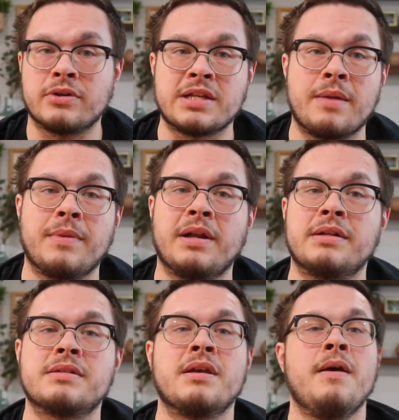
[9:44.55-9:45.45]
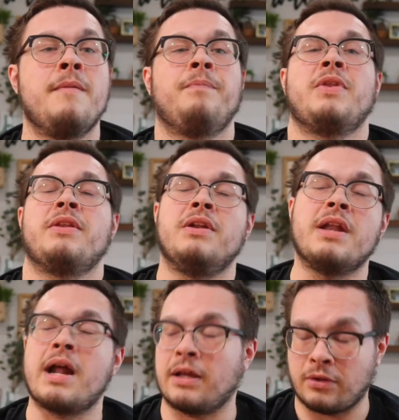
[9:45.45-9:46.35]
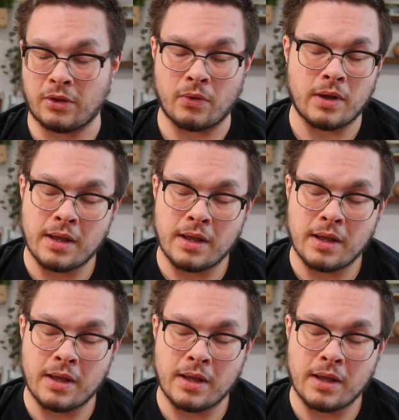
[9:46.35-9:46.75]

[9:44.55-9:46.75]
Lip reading: 10 minutes. Not a clue.